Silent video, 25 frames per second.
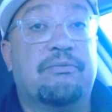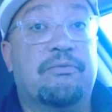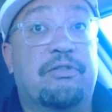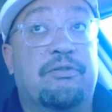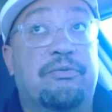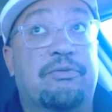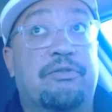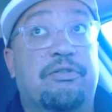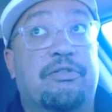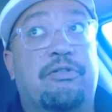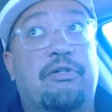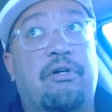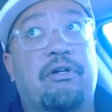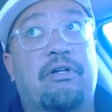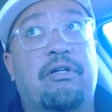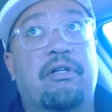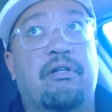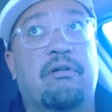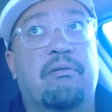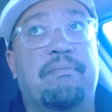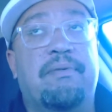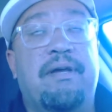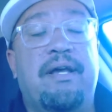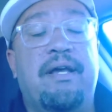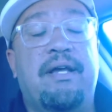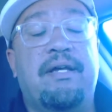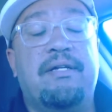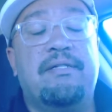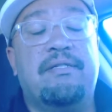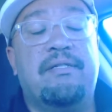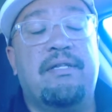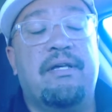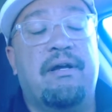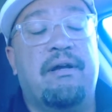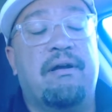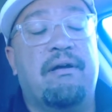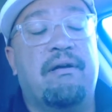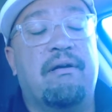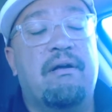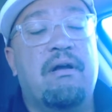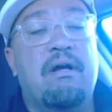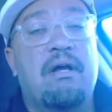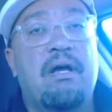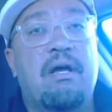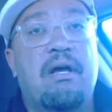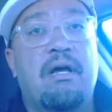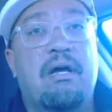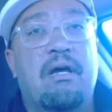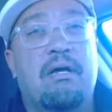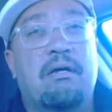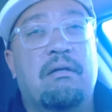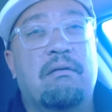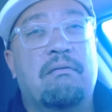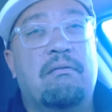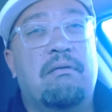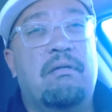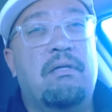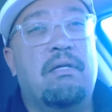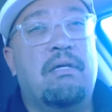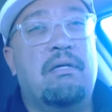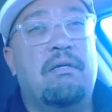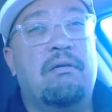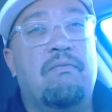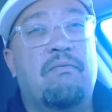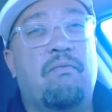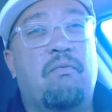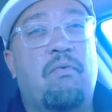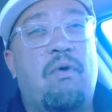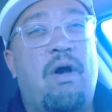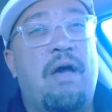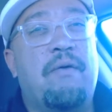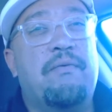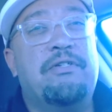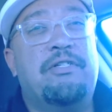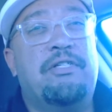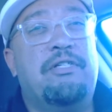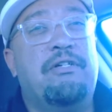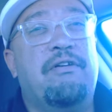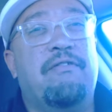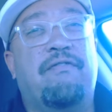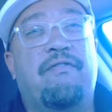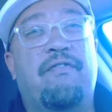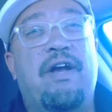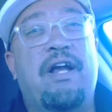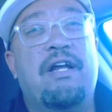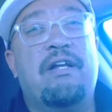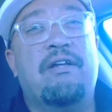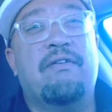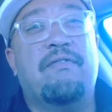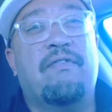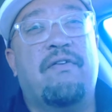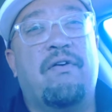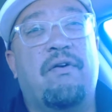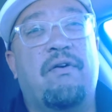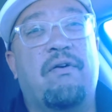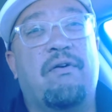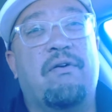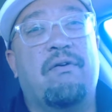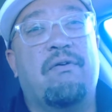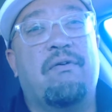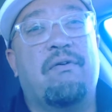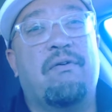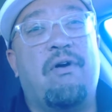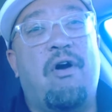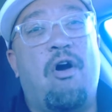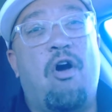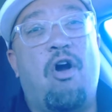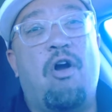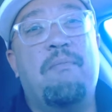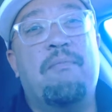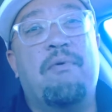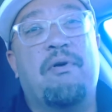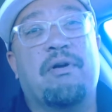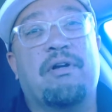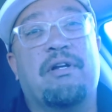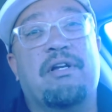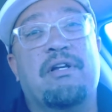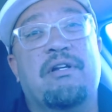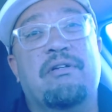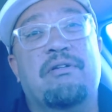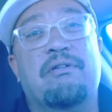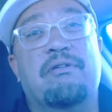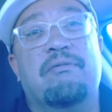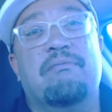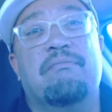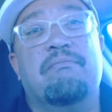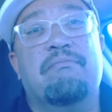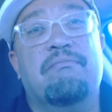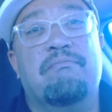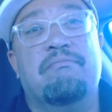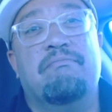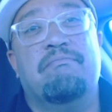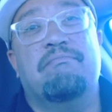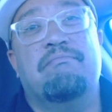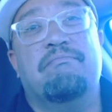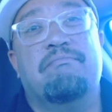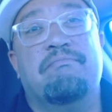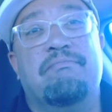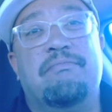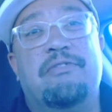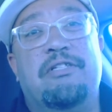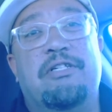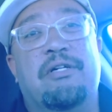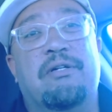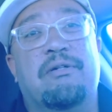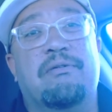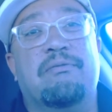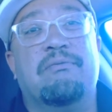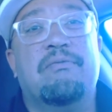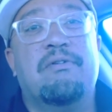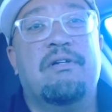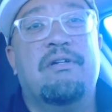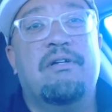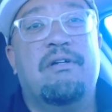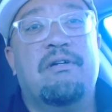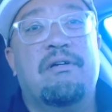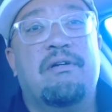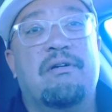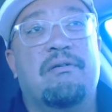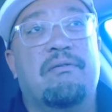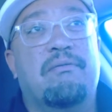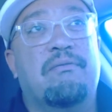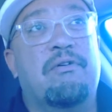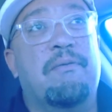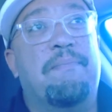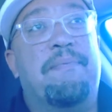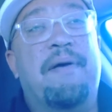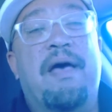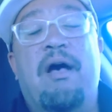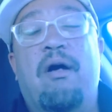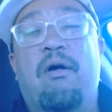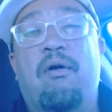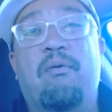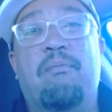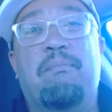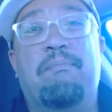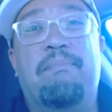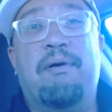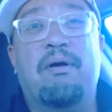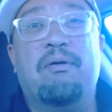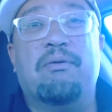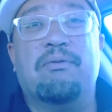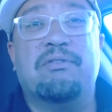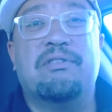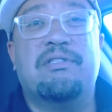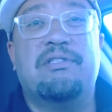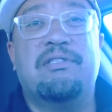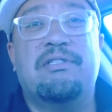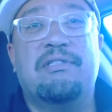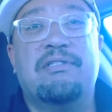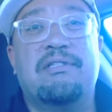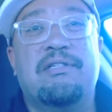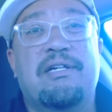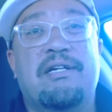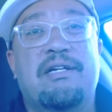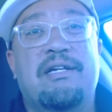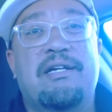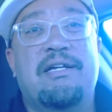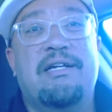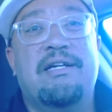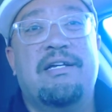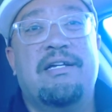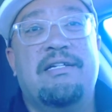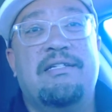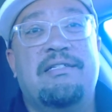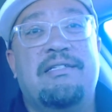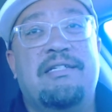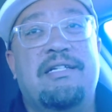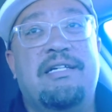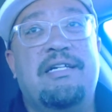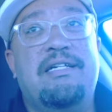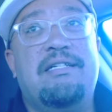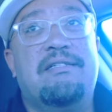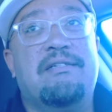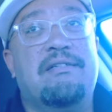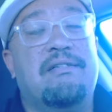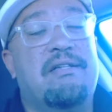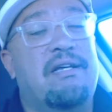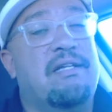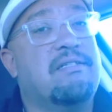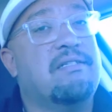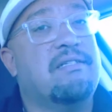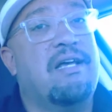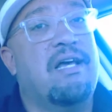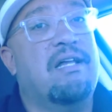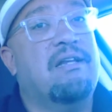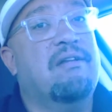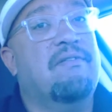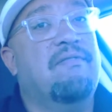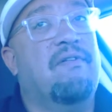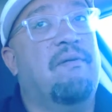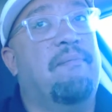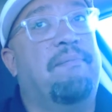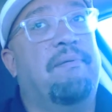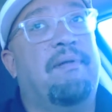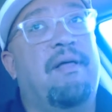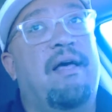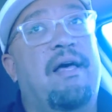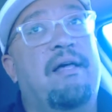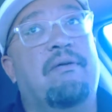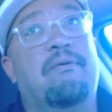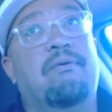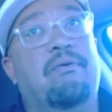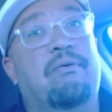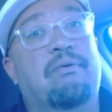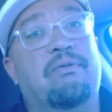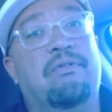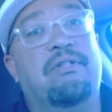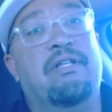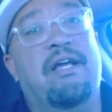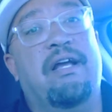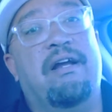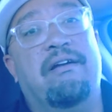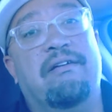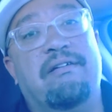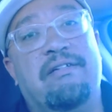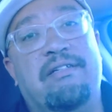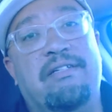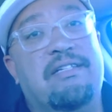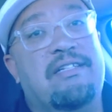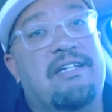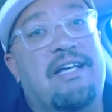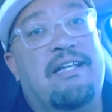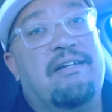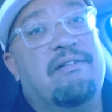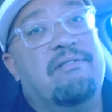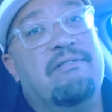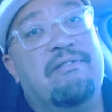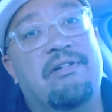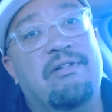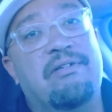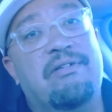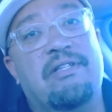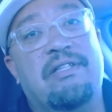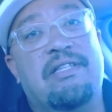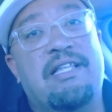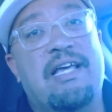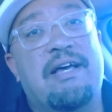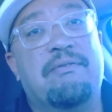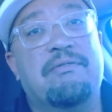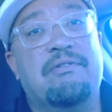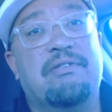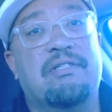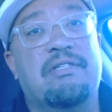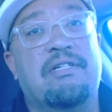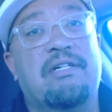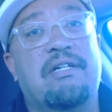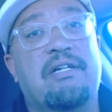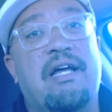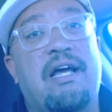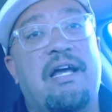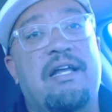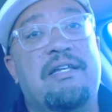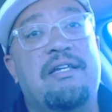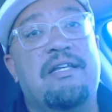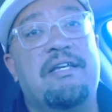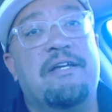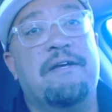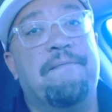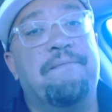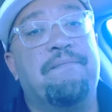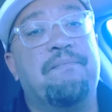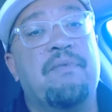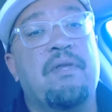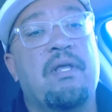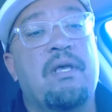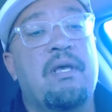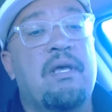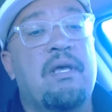which was Starkiller Base there, then why was she afraid if her armor can, repel bolts? See, so that's kind of a plot hole there. I don't know that was a good idea.